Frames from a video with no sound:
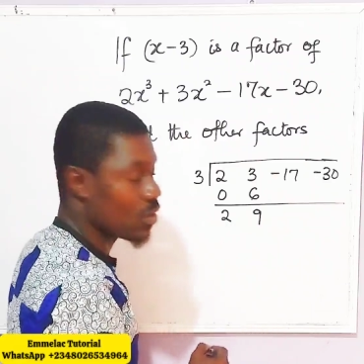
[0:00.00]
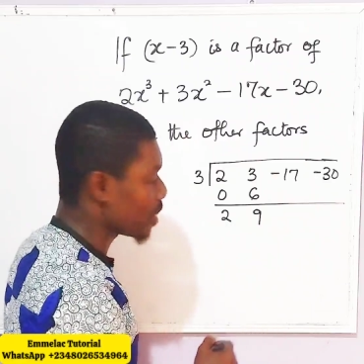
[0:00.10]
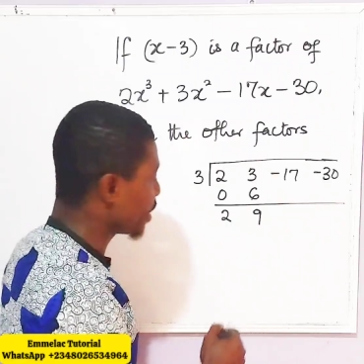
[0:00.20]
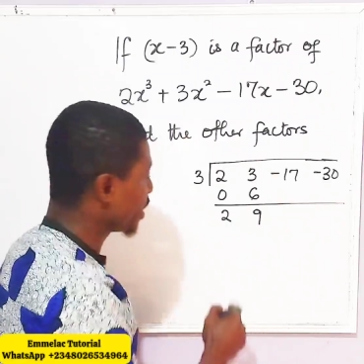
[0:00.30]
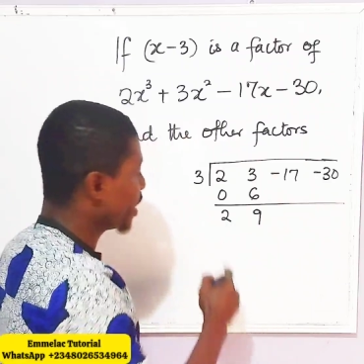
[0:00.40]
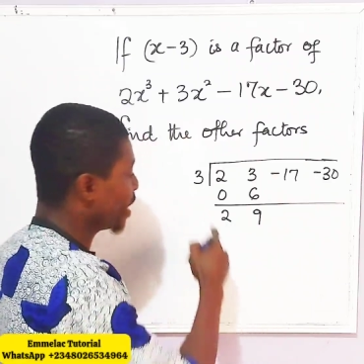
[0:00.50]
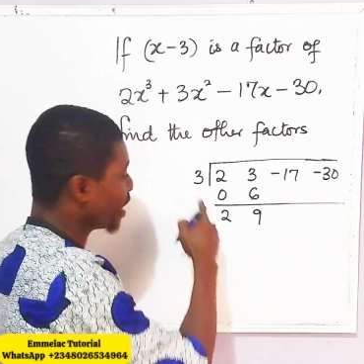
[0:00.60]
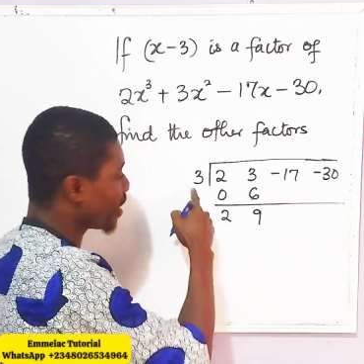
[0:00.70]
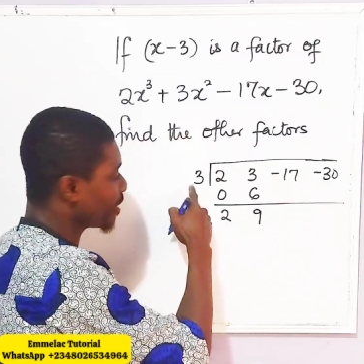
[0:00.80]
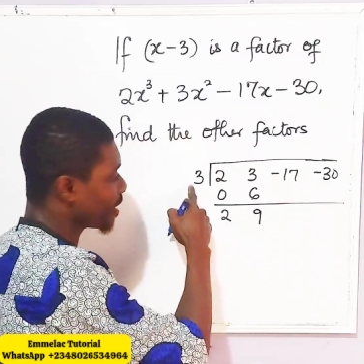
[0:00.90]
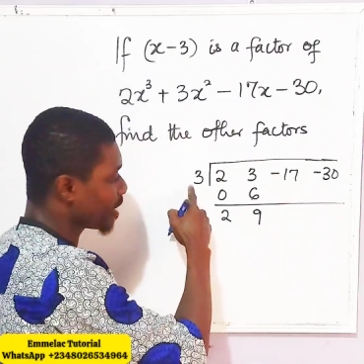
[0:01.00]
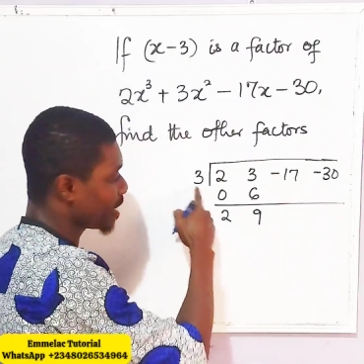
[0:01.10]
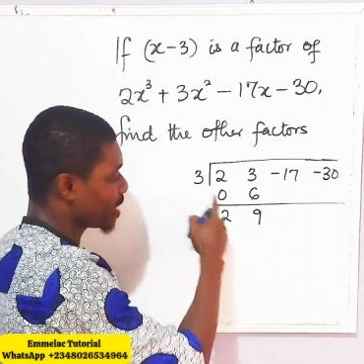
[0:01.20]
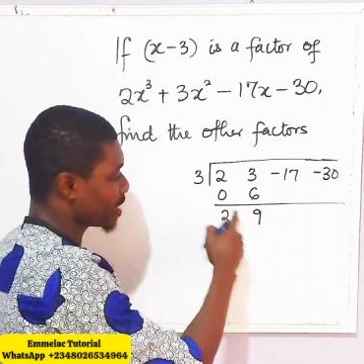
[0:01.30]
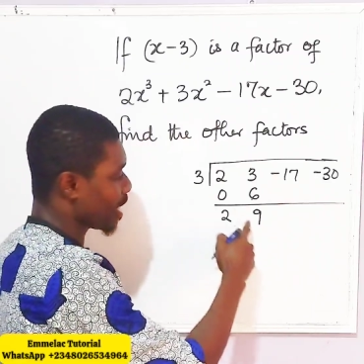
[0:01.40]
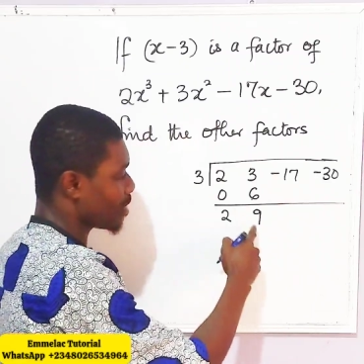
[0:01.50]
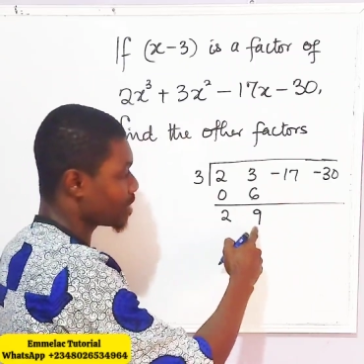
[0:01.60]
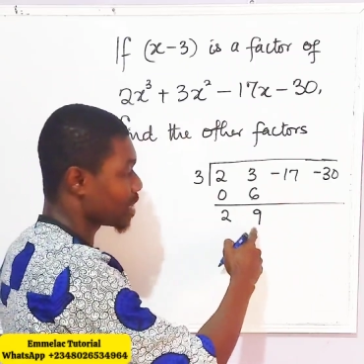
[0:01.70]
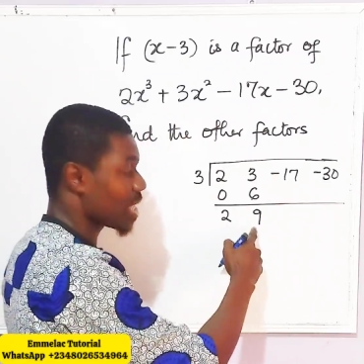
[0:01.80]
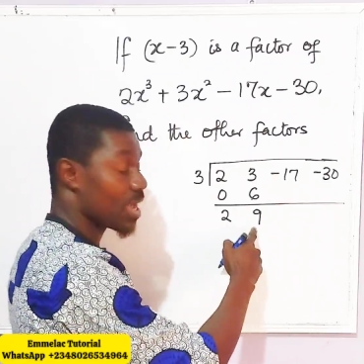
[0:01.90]
Okay, now 3
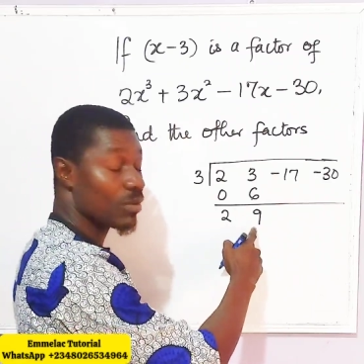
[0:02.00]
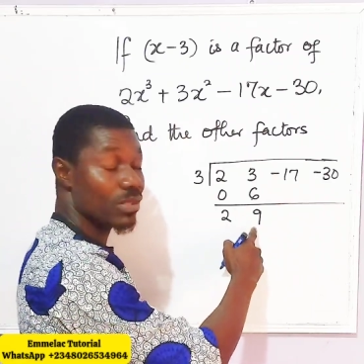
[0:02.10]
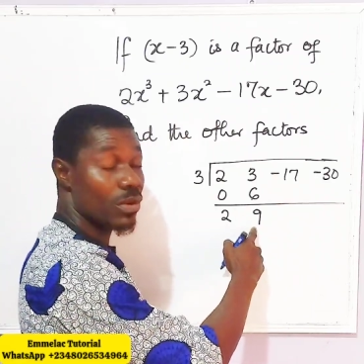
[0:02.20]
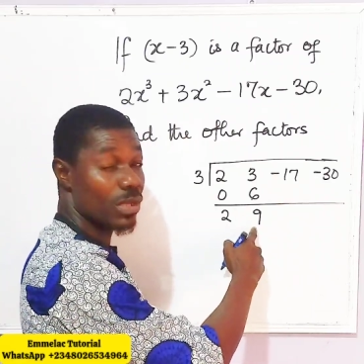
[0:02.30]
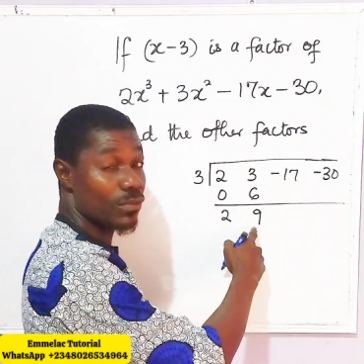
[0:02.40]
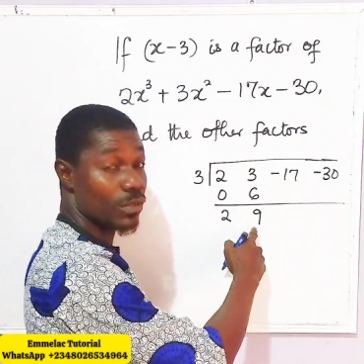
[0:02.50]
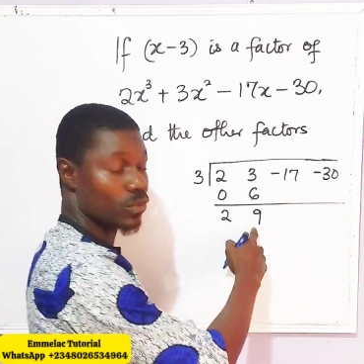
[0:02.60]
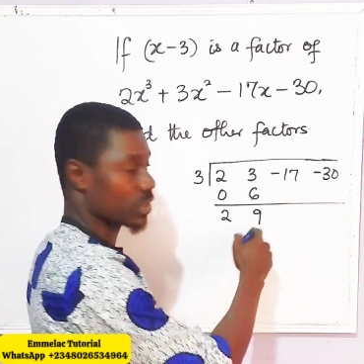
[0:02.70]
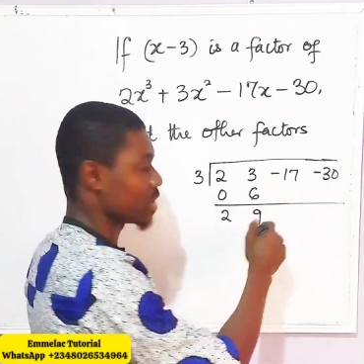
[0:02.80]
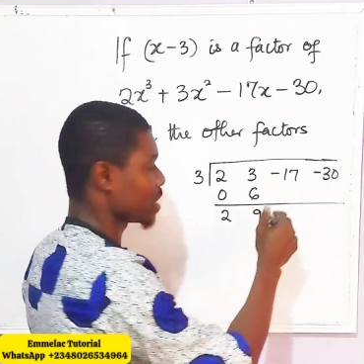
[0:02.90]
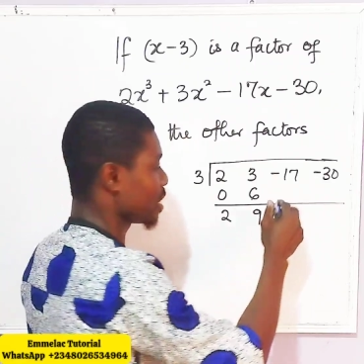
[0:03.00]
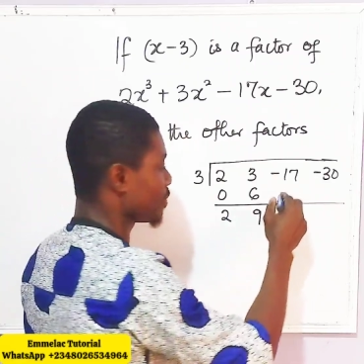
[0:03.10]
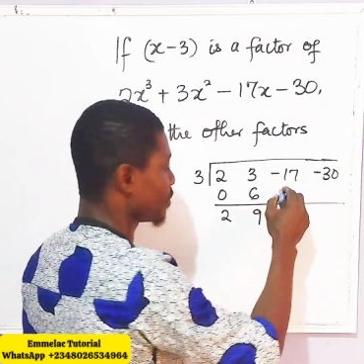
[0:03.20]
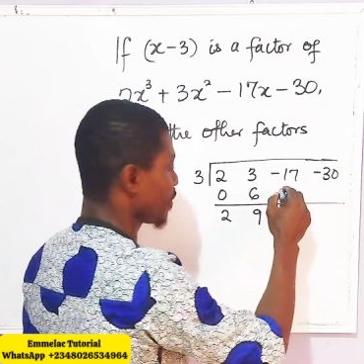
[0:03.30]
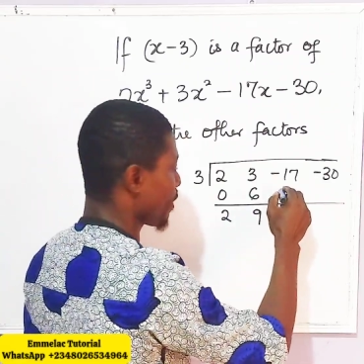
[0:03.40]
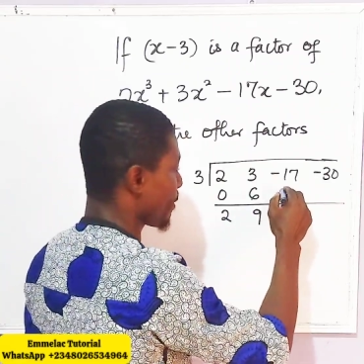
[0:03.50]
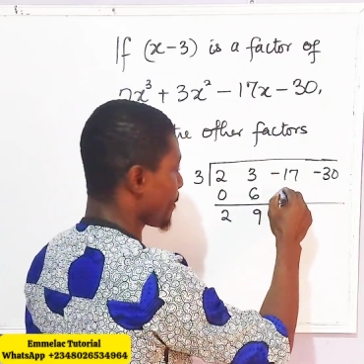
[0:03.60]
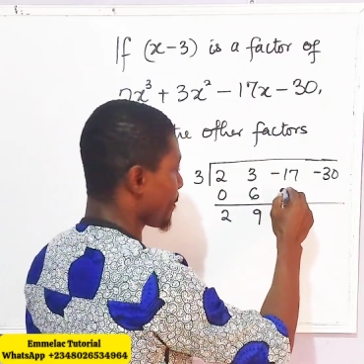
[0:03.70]
times 9, that will give us 27.